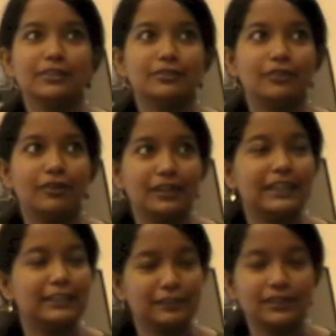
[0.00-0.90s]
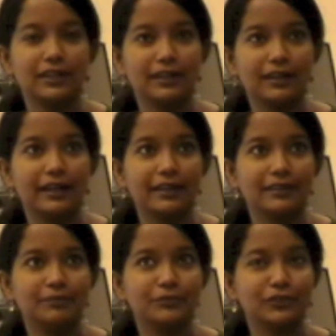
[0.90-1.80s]
so all those are
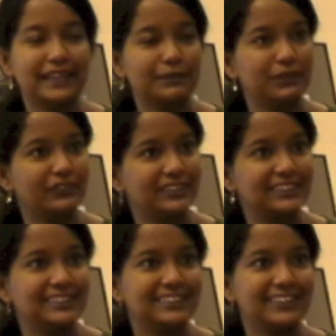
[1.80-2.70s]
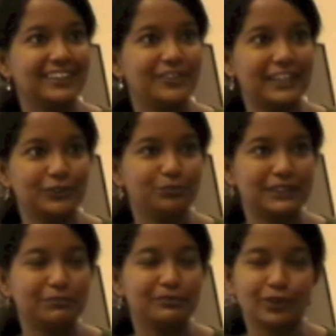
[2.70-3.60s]
like good experiences you can get to
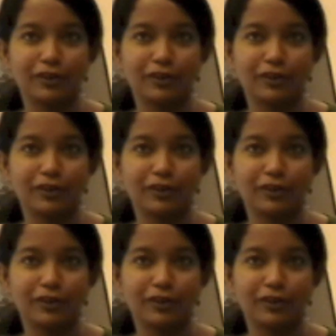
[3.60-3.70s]
meet